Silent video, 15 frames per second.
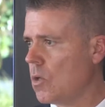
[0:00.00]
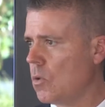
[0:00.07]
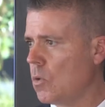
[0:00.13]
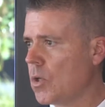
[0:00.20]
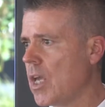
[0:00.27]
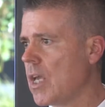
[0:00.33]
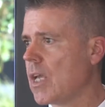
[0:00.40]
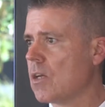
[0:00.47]

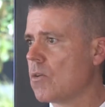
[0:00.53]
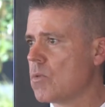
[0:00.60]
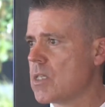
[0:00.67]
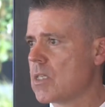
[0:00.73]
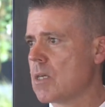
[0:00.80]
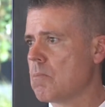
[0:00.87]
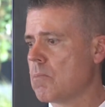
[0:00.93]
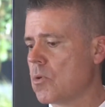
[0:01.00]
looking at a
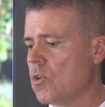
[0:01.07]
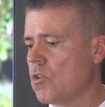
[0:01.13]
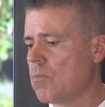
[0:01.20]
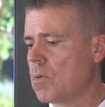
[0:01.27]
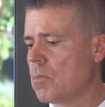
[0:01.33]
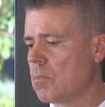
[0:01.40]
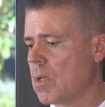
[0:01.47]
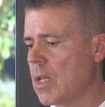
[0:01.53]
risk
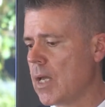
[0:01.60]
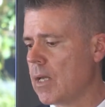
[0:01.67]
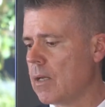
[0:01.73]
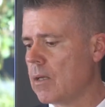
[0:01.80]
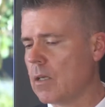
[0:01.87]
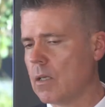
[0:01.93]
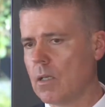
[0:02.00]
improvement plan,